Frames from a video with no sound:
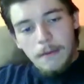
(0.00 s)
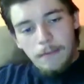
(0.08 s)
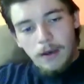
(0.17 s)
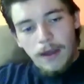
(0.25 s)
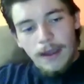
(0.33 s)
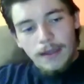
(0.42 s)

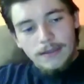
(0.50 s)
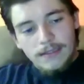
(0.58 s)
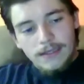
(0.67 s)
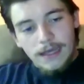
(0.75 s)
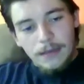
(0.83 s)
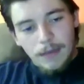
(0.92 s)
plant,
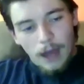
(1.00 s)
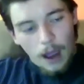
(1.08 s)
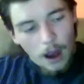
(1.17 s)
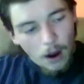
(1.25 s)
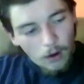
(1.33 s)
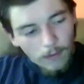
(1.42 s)
stem, and
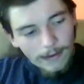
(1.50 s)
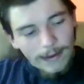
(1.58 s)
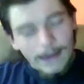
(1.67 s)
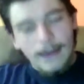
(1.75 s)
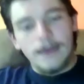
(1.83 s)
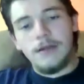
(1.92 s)
all
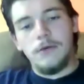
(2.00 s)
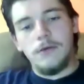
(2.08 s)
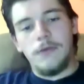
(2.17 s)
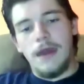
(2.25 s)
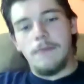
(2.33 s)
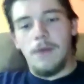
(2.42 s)
into
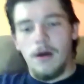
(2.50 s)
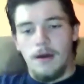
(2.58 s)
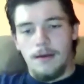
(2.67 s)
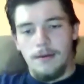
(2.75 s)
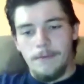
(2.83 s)
that bud.